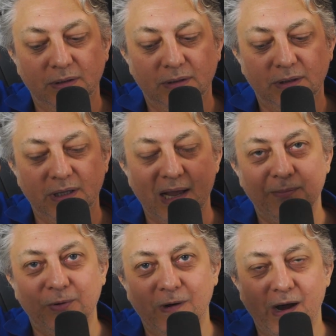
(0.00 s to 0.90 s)

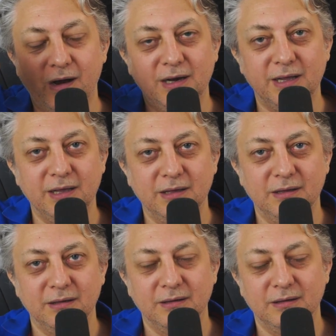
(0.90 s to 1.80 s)
temporarily
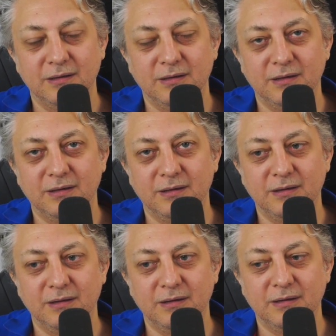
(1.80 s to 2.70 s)

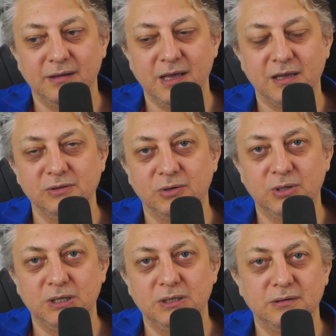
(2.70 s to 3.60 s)
ignore